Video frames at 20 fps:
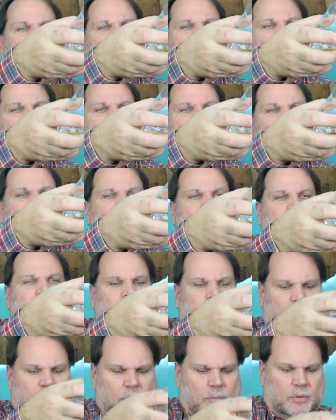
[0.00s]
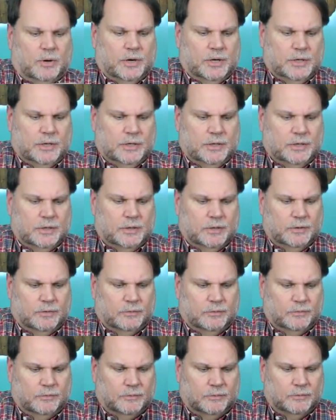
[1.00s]
is the Rare Breed
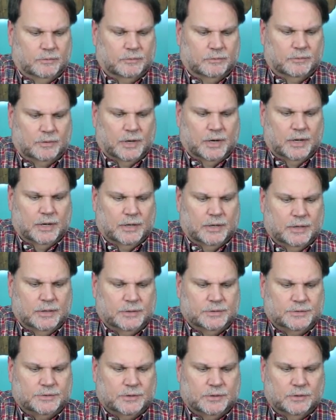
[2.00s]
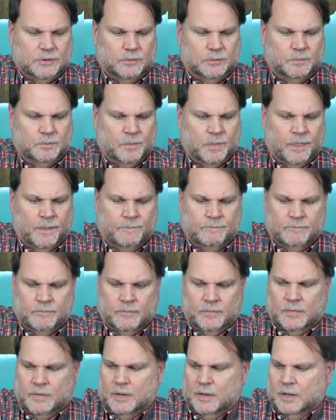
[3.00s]
rye. So
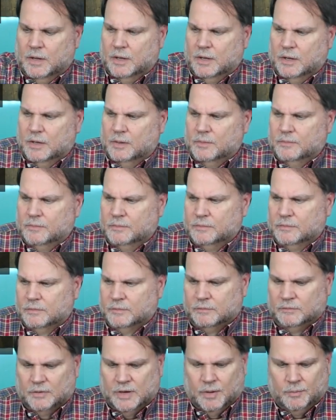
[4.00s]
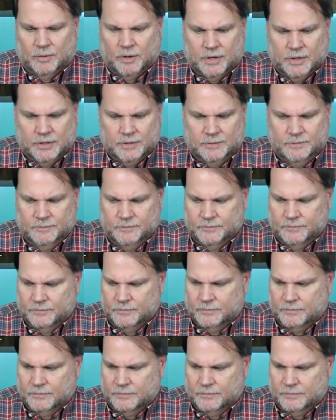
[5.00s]
Rare Breed,